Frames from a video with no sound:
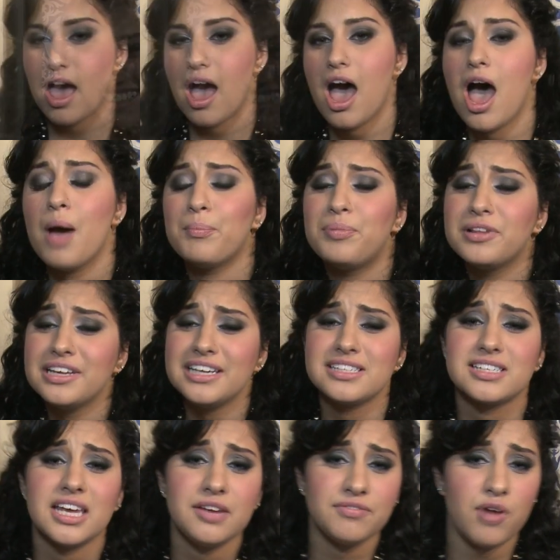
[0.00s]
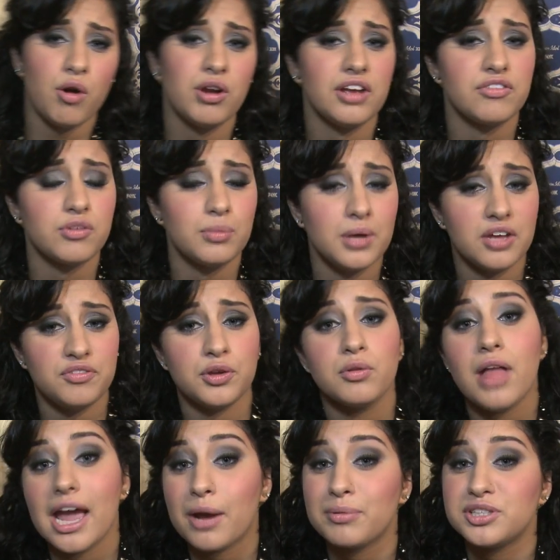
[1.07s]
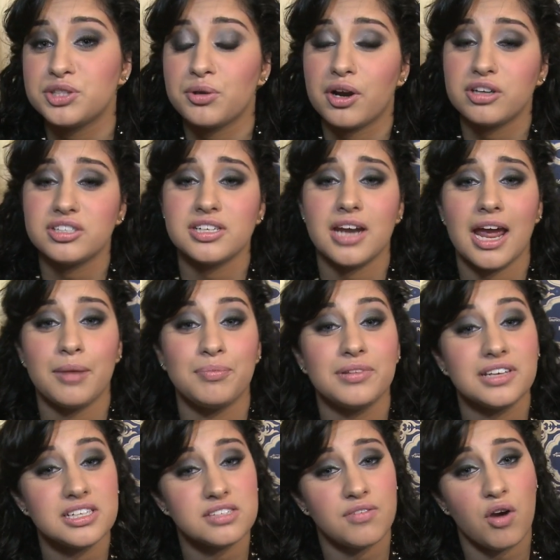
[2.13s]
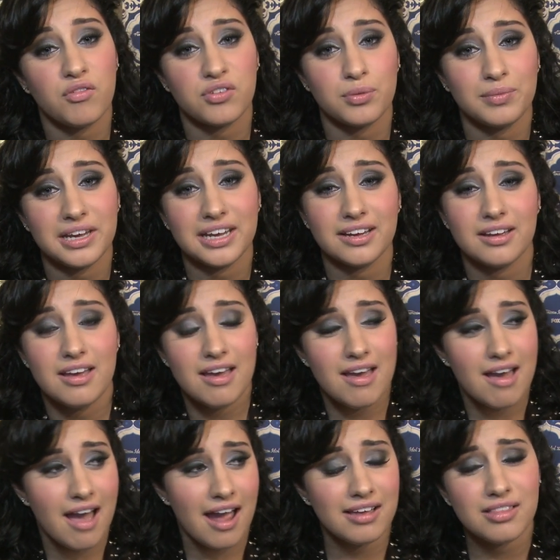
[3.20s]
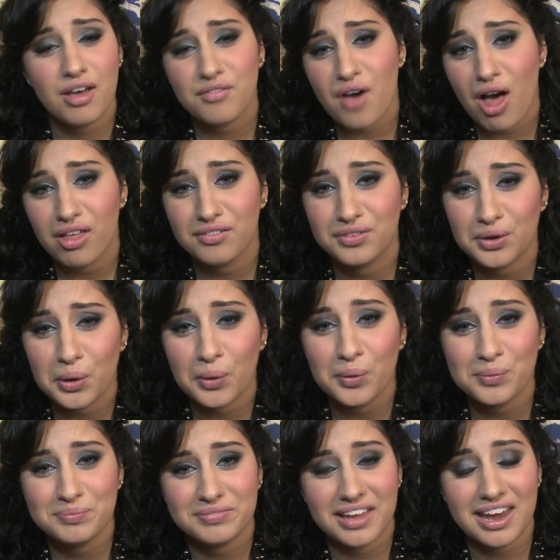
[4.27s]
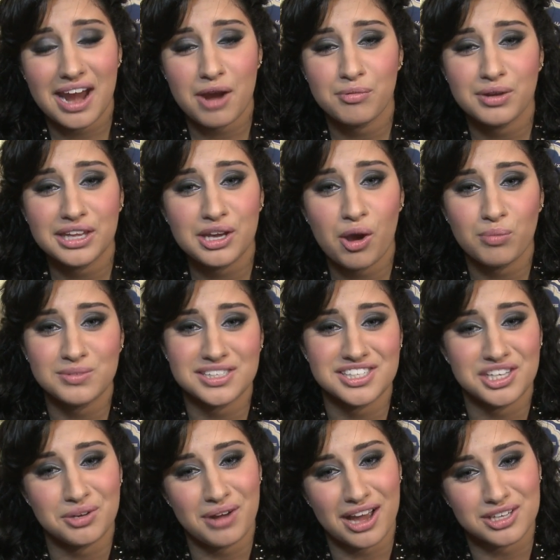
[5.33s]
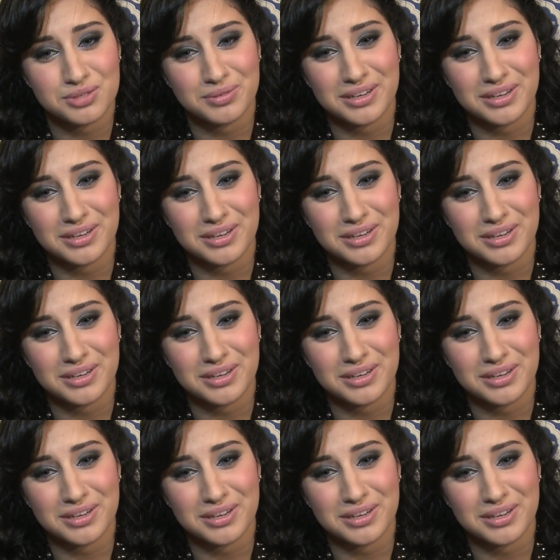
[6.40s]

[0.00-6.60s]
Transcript: um, please keep voting for me. If you like what you heard tonight, please vote for me. I love all of you, and I really hope to see you next